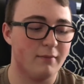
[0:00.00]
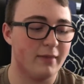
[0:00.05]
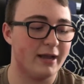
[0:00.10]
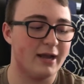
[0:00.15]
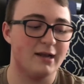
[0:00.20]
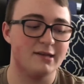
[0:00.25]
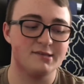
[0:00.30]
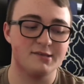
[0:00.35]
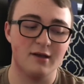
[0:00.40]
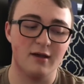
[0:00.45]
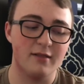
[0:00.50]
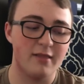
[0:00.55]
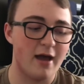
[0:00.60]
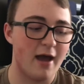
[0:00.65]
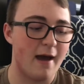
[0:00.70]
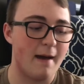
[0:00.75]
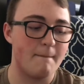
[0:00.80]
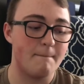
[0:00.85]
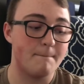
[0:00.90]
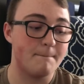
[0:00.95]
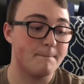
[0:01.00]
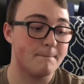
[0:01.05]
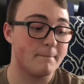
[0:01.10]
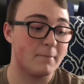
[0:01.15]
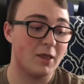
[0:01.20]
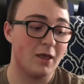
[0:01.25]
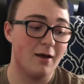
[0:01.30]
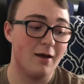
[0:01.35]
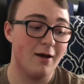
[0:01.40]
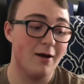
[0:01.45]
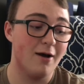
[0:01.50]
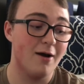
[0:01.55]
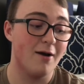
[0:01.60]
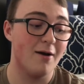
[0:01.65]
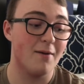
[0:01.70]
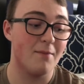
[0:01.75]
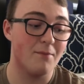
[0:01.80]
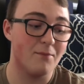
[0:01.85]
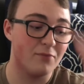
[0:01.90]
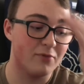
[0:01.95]
Like I saw that
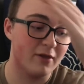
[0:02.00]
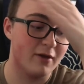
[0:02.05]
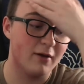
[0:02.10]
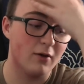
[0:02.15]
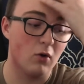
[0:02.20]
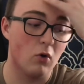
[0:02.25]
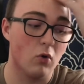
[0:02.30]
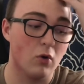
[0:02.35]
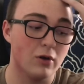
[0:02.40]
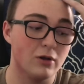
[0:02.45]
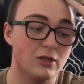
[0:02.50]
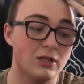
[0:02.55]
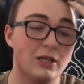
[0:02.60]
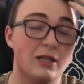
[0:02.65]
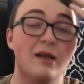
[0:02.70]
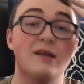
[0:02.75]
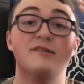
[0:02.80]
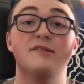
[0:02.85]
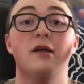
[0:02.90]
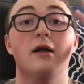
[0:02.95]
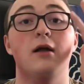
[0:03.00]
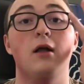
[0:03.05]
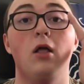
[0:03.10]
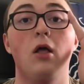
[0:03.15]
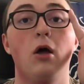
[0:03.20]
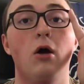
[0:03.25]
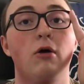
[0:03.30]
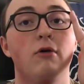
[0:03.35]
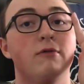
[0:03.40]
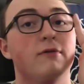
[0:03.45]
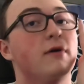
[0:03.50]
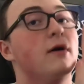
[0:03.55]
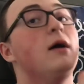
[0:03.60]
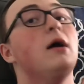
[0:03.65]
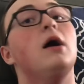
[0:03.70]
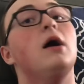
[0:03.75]
the orange chestnut and clove,